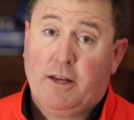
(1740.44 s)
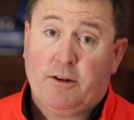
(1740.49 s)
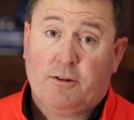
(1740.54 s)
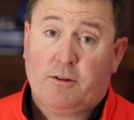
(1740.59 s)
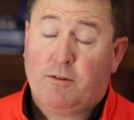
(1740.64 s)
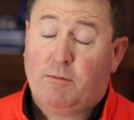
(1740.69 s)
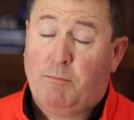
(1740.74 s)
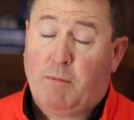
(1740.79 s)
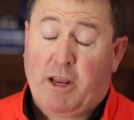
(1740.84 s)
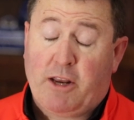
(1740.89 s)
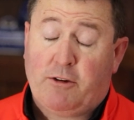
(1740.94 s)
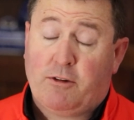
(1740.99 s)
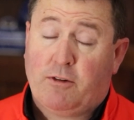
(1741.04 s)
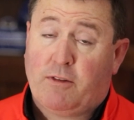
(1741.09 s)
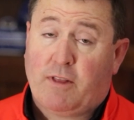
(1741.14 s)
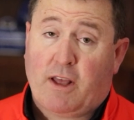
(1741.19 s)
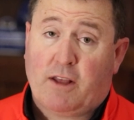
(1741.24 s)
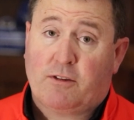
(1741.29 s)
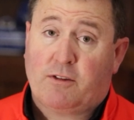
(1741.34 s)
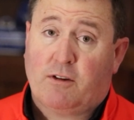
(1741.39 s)
in May
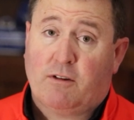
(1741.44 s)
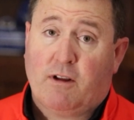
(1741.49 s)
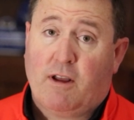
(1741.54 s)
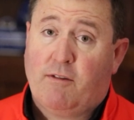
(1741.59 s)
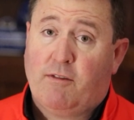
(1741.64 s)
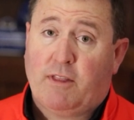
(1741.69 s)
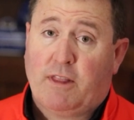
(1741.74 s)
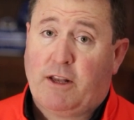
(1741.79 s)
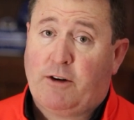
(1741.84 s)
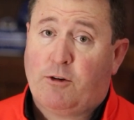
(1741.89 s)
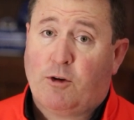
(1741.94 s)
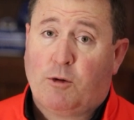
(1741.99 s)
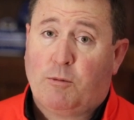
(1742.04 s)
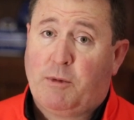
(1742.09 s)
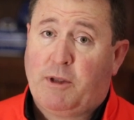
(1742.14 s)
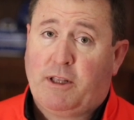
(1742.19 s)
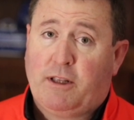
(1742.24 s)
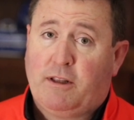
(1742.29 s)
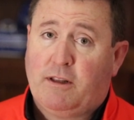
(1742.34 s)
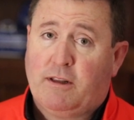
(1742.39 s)
2011, they told
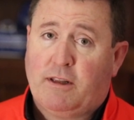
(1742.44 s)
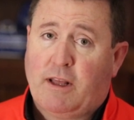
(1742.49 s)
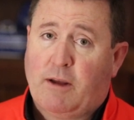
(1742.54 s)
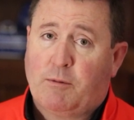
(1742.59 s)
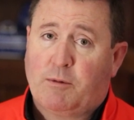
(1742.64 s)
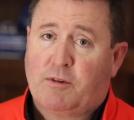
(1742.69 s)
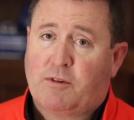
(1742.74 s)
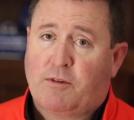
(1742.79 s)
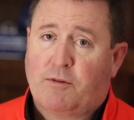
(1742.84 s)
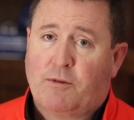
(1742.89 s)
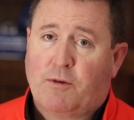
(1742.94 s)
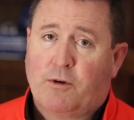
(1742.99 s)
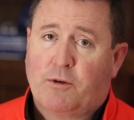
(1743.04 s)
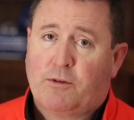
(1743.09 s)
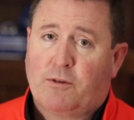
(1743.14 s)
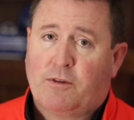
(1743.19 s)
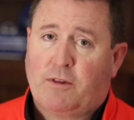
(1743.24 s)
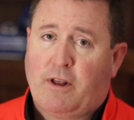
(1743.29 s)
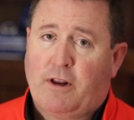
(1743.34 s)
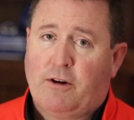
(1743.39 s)
me that was the
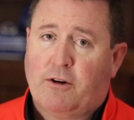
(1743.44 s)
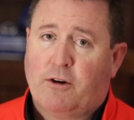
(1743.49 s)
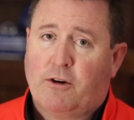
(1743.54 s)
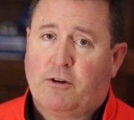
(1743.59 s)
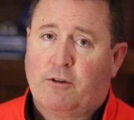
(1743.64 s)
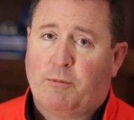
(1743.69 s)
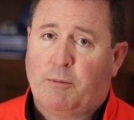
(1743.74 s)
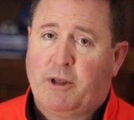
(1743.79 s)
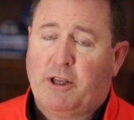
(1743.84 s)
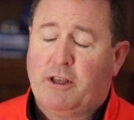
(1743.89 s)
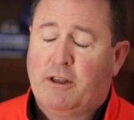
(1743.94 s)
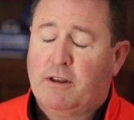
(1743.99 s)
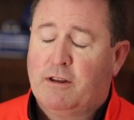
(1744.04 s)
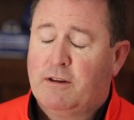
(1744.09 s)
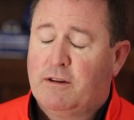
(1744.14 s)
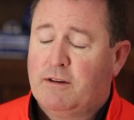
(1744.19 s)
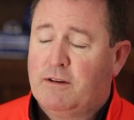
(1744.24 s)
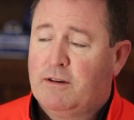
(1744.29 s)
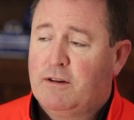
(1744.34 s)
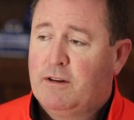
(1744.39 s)
first they'd heard of me.
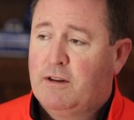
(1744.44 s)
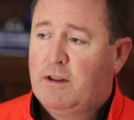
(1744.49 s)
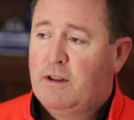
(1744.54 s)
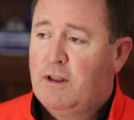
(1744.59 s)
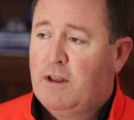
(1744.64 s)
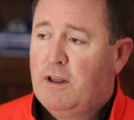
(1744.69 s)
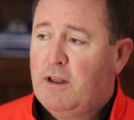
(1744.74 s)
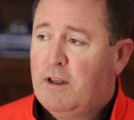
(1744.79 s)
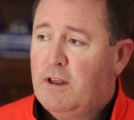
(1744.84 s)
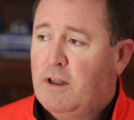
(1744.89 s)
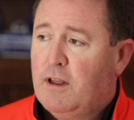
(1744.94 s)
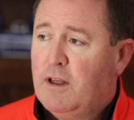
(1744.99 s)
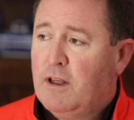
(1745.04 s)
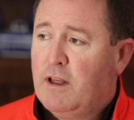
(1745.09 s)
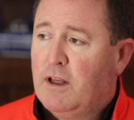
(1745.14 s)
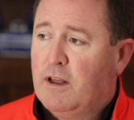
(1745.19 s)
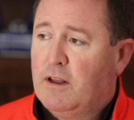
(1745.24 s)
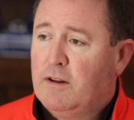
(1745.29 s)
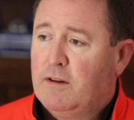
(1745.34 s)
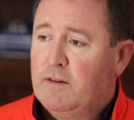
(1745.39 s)

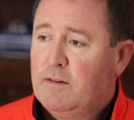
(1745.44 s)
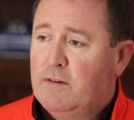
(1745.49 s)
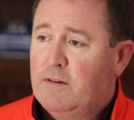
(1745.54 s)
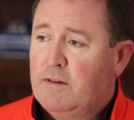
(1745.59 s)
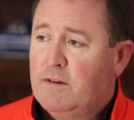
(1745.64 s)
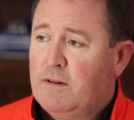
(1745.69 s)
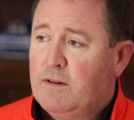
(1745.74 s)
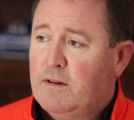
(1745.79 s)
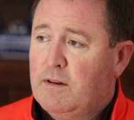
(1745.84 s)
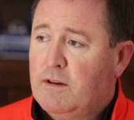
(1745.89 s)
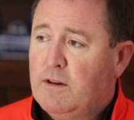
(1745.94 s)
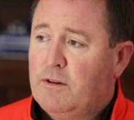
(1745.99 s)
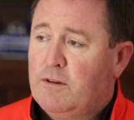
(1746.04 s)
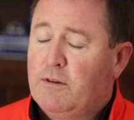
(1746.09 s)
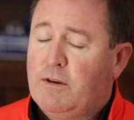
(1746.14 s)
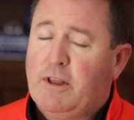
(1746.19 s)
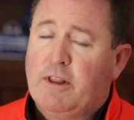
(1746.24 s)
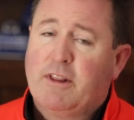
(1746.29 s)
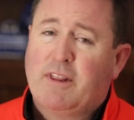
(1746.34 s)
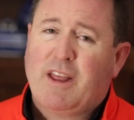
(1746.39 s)

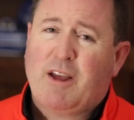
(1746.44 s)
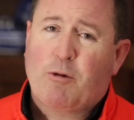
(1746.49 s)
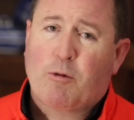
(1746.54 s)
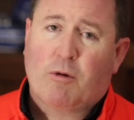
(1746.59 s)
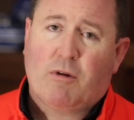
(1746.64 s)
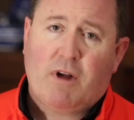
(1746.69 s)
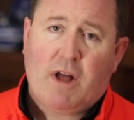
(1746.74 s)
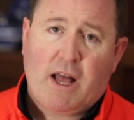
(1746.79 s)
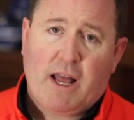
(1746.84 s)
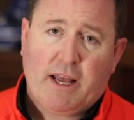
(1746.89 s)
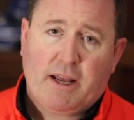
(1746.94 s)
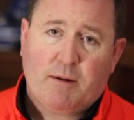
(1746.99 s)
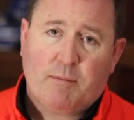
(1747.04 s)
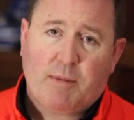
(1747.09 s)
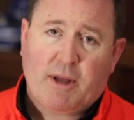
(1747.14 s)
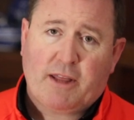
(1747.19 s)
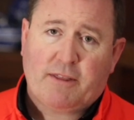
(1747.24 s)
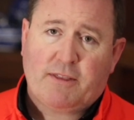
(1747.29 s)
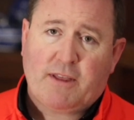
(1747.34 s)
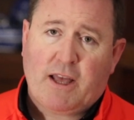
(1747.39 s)
So either they were lying
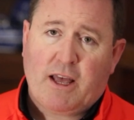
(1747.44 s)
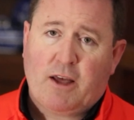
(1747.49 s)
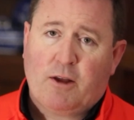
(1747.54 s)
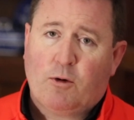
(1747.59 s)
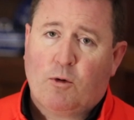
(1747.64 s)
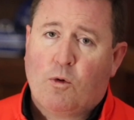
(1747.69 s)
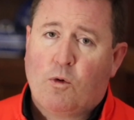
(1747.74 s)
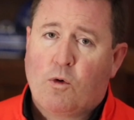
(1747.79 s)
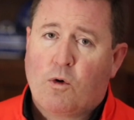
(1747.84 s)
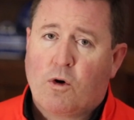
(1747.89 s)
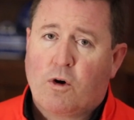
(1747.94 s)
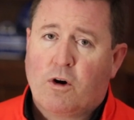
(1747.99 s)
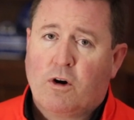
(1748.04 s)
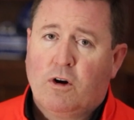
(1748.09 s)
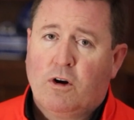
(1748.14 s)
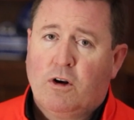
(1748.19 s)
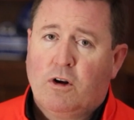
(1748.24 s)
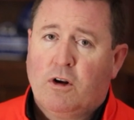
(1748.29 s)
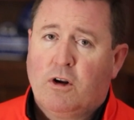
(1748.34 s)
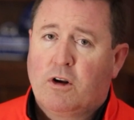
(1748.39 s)
about that,
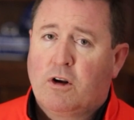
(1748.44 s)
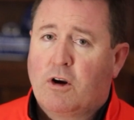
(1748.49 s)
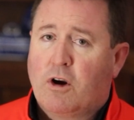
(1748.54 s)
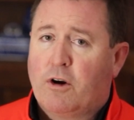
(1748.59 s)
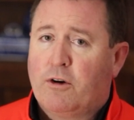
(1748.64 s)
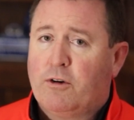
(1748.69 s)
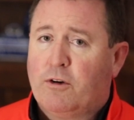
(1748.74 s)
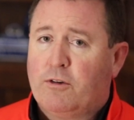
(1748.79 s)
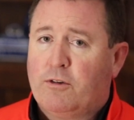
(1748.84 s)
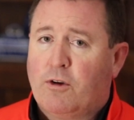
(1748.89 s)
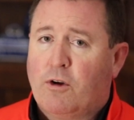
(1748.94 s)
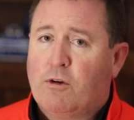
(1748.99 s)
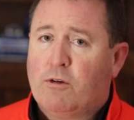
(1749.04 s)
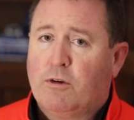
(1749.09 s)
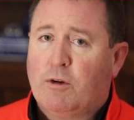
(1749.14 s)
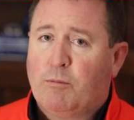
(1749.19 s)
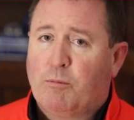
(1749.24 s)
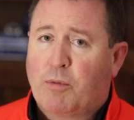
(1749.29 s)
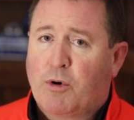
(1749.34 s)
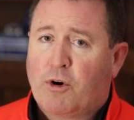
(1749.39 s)
or Cardinal
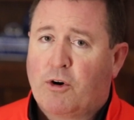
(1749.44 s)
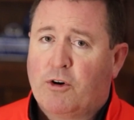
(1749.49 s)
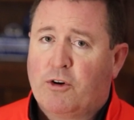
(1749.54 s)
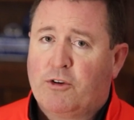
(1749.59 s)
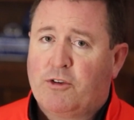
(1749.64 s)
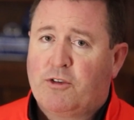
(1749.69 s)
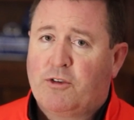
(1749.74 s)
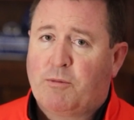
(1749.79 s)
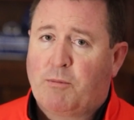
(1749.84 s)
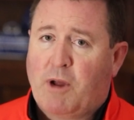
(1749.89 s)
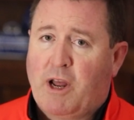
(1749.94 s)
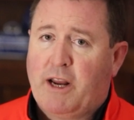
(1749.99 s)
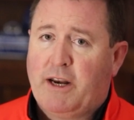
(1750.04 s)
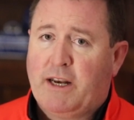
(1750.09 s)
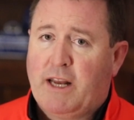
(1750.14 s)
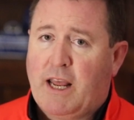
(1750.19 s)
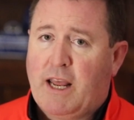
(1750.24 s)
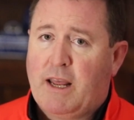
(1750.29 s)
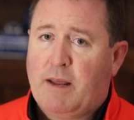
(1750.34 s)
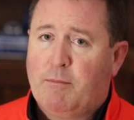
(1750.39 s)
Dolan purged my
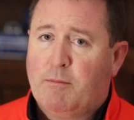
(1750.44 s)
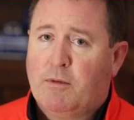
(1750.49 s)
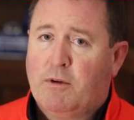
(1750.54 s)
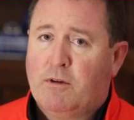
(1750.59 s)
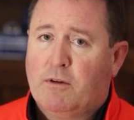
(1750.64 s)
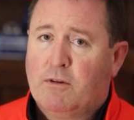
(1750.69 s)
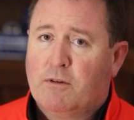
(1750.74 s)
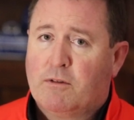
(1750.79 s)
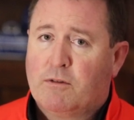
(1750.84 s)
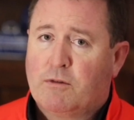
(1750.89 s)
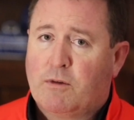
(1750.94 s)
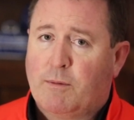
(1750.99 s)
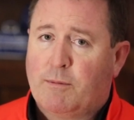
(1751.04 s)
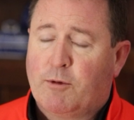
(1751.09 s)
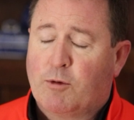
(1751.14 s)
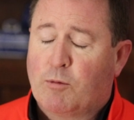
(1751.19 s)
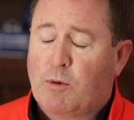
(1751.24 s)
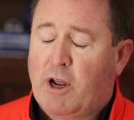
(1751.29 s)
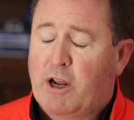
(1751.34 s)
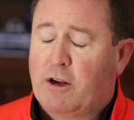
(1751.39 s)
name
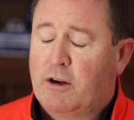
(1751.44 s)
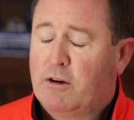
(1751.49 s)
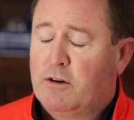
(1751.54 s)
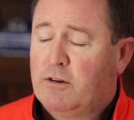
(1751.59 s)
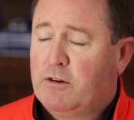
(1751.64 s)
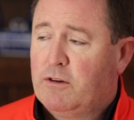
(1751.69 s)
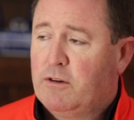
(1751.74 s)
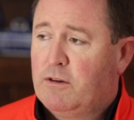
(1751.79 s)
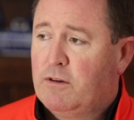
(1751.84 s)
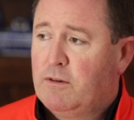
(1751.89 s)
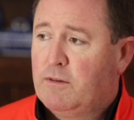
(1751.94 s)
from the record.